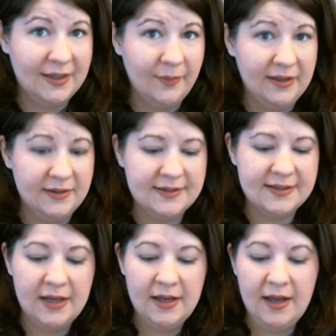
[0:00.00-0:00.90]
the bins,
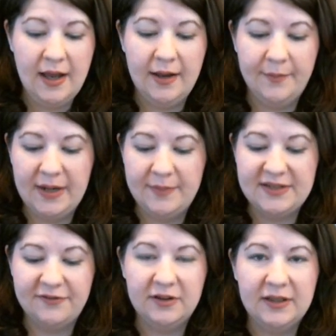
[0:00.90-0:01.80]
um, but I'm
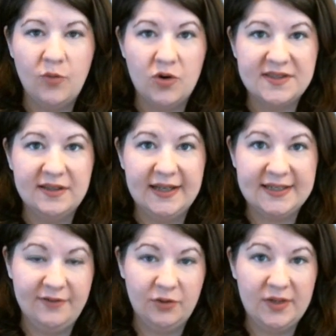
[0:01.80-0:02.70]
definitely more
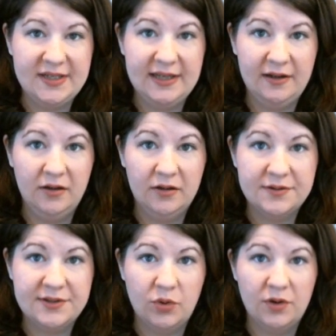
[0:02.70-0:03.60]
selective at retail
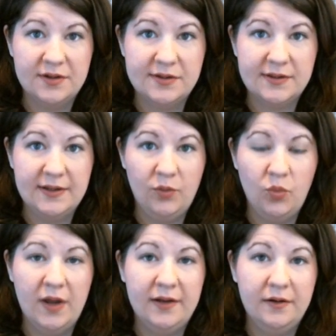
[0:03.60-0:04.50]
stores
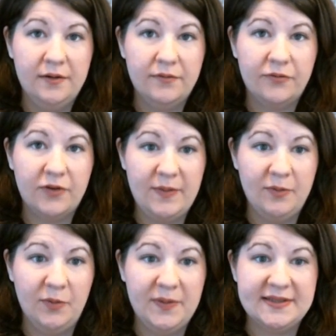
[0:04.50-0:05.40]
what Free
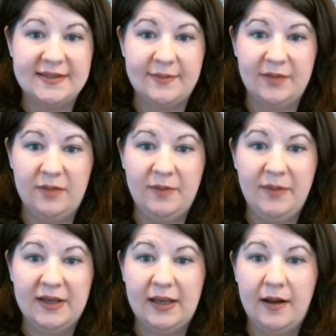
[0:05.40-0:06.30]
People pieces I'm going to be
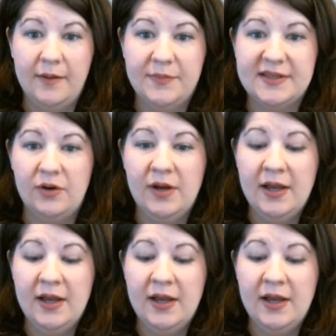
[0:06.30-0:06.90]
picking up. So